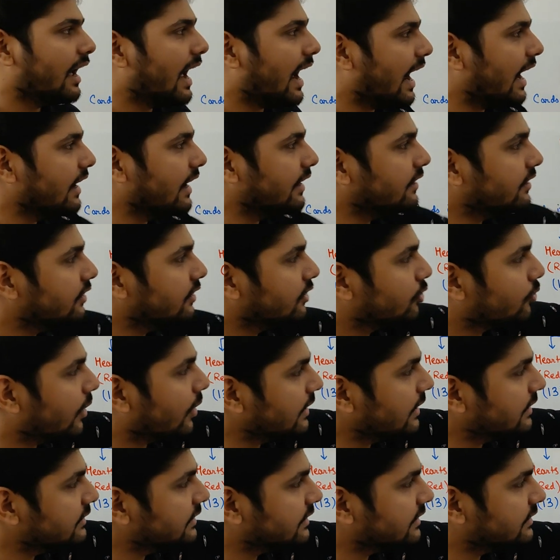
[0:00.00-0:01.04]
and
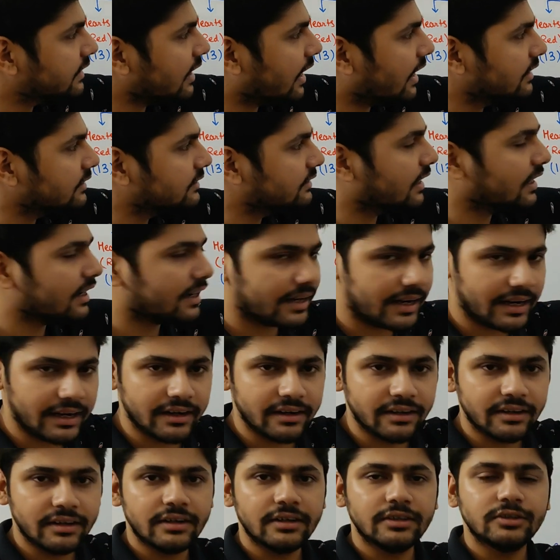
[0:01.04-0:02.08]
26 cards are
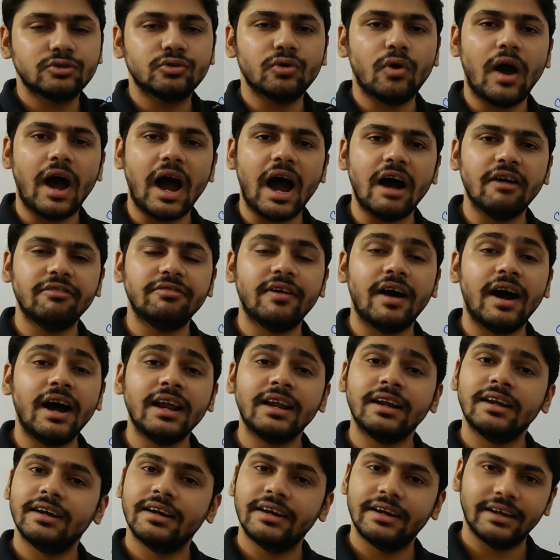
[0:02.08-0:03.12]
red, so half
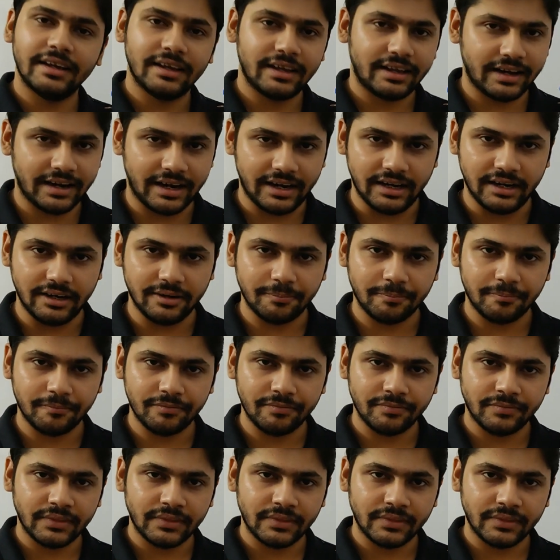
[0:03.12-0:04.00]
are red.